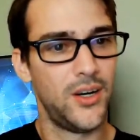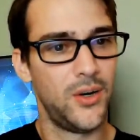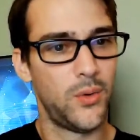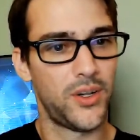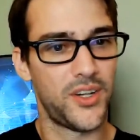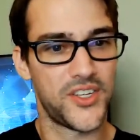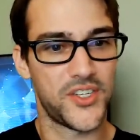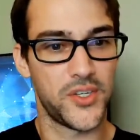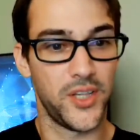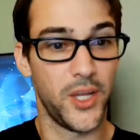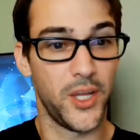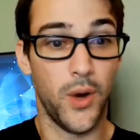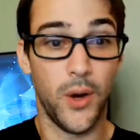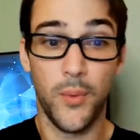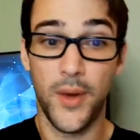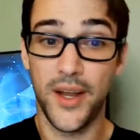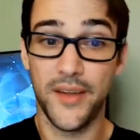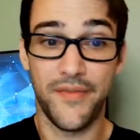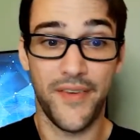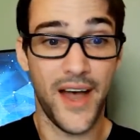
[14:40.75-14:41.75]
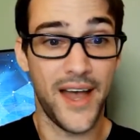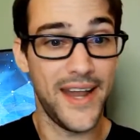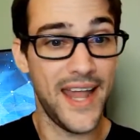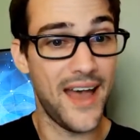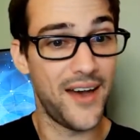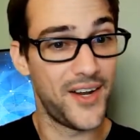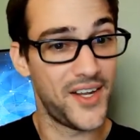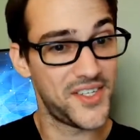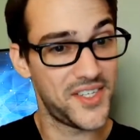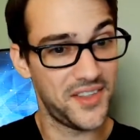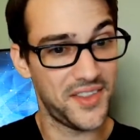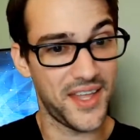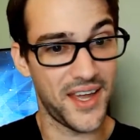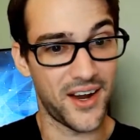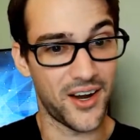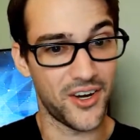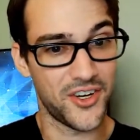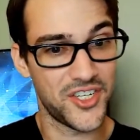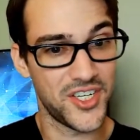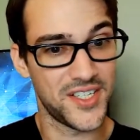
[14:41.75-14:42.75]
"Well, there's only one way to find out, isn't
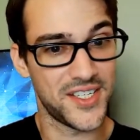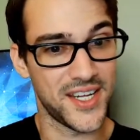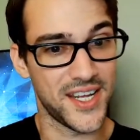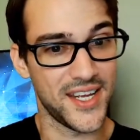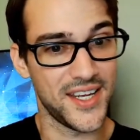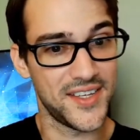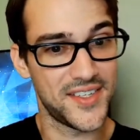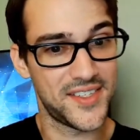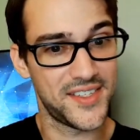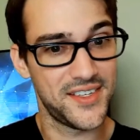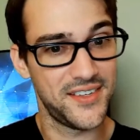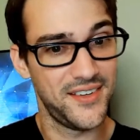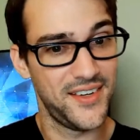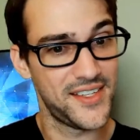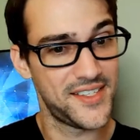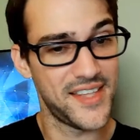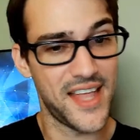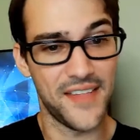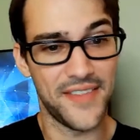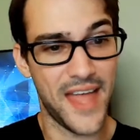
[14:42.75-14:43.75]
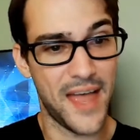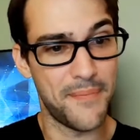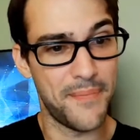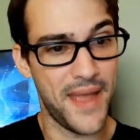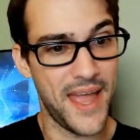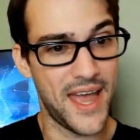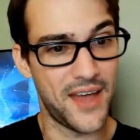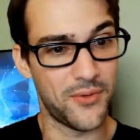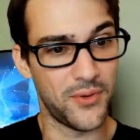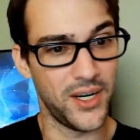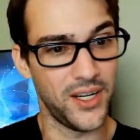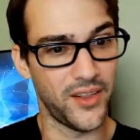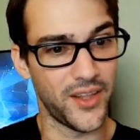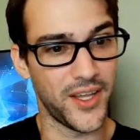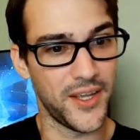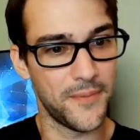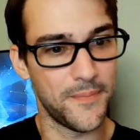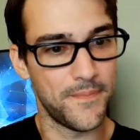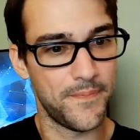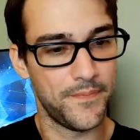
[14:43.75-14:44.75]
there?" she teased. "It's not that bad,
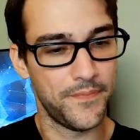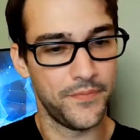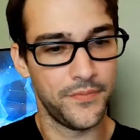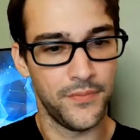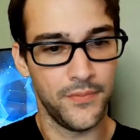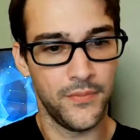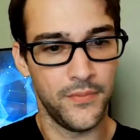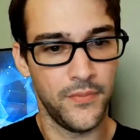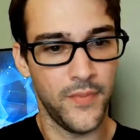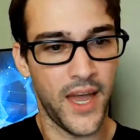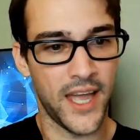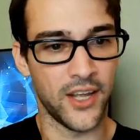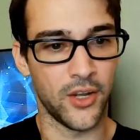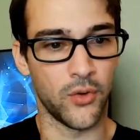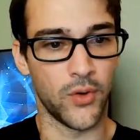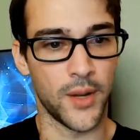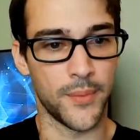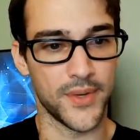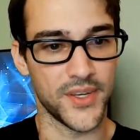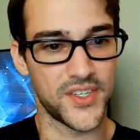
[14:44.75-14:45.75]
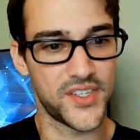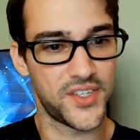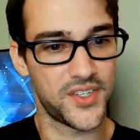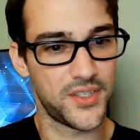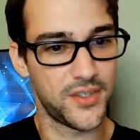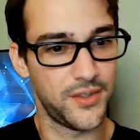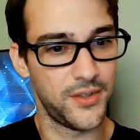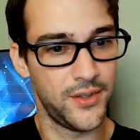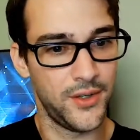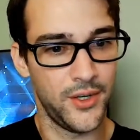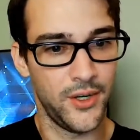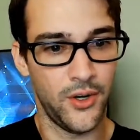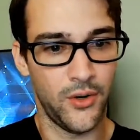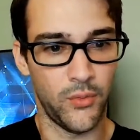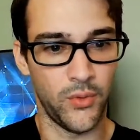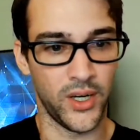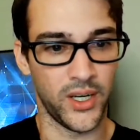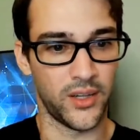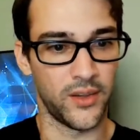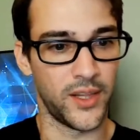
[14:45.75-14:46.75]
really." I grimaced,
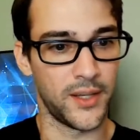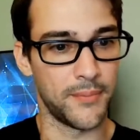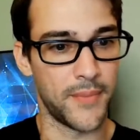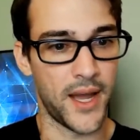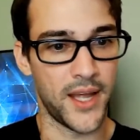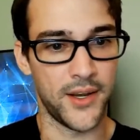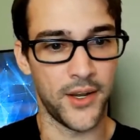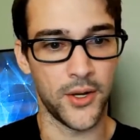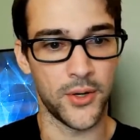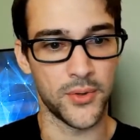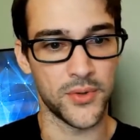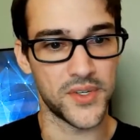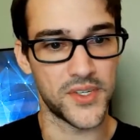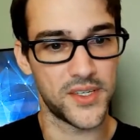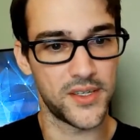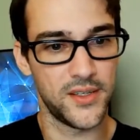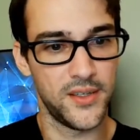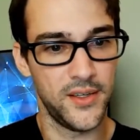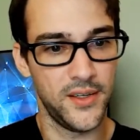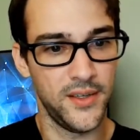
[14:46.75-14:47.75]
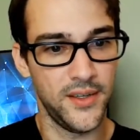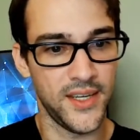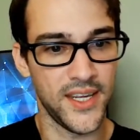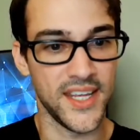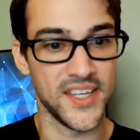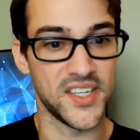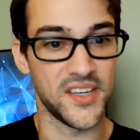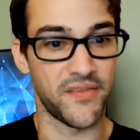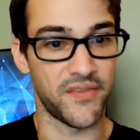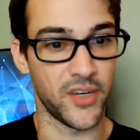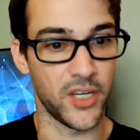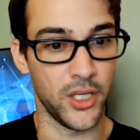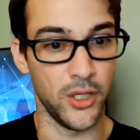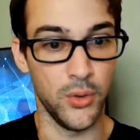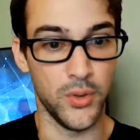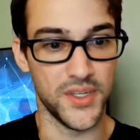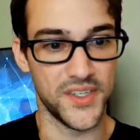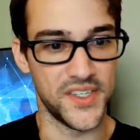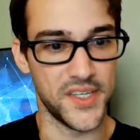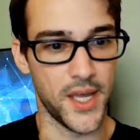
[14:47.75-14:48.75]
wrinkling my nose. "Easy for
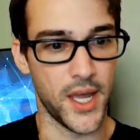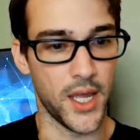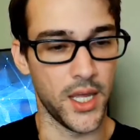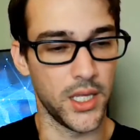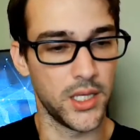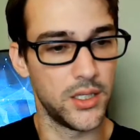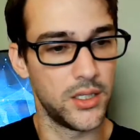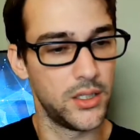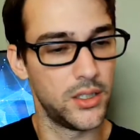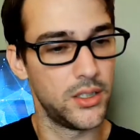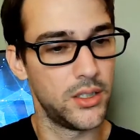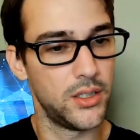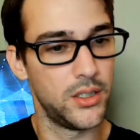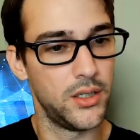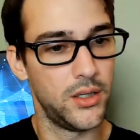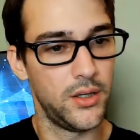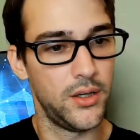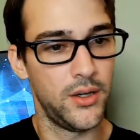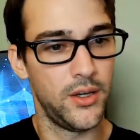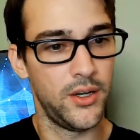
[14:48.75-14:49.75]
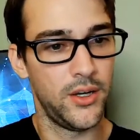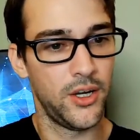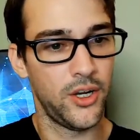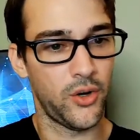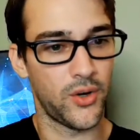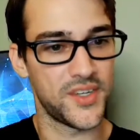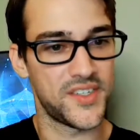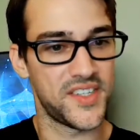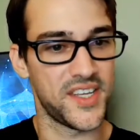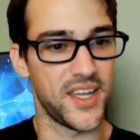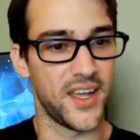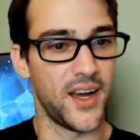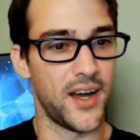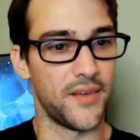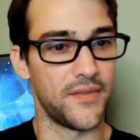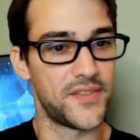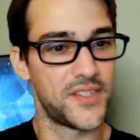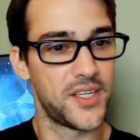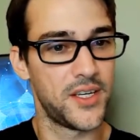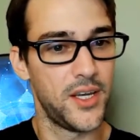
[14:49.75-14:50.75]
you to say." Christy
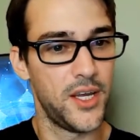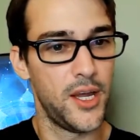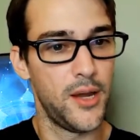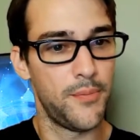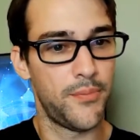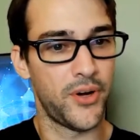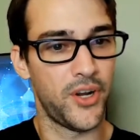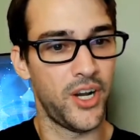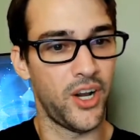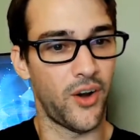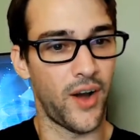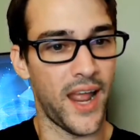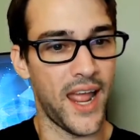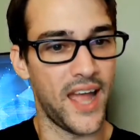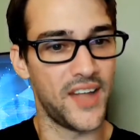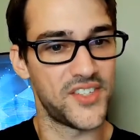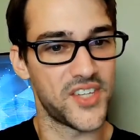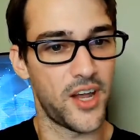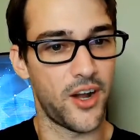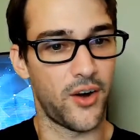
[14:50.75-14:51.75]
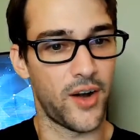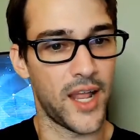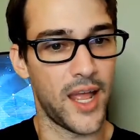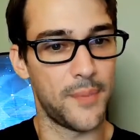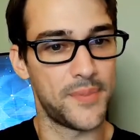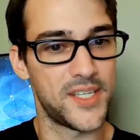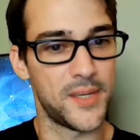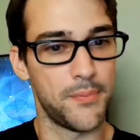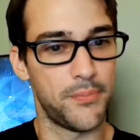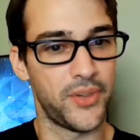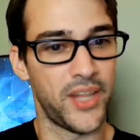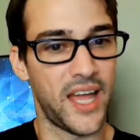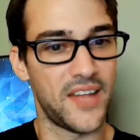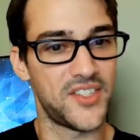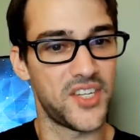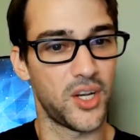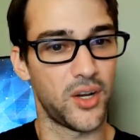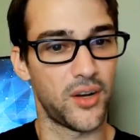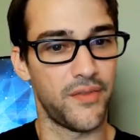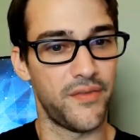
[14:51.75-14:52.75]
huffed, putting her hands on her hips and
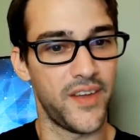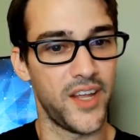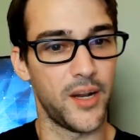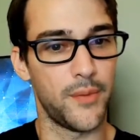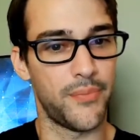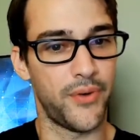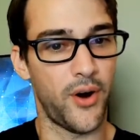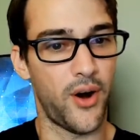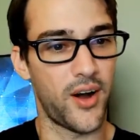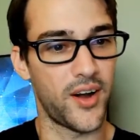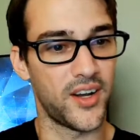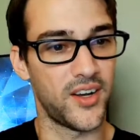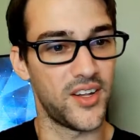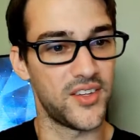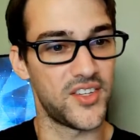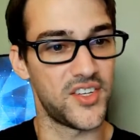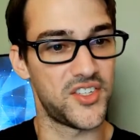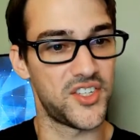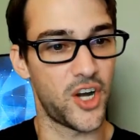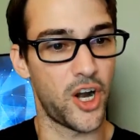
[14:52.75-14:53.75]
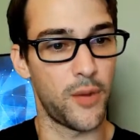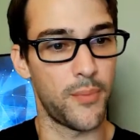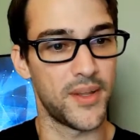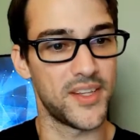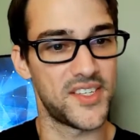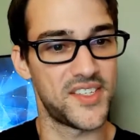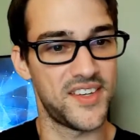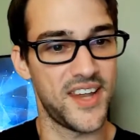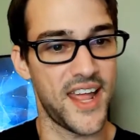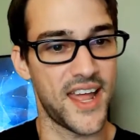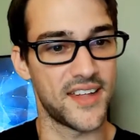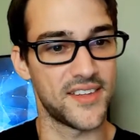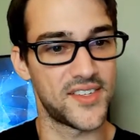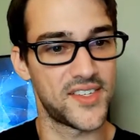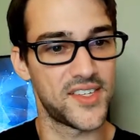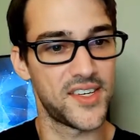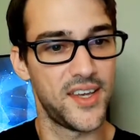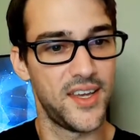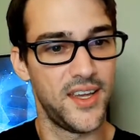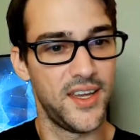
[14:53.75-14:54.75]
planting her feet apart in a determined
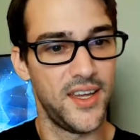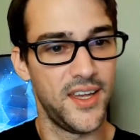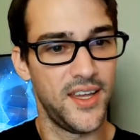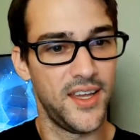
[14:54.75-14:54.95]
stance.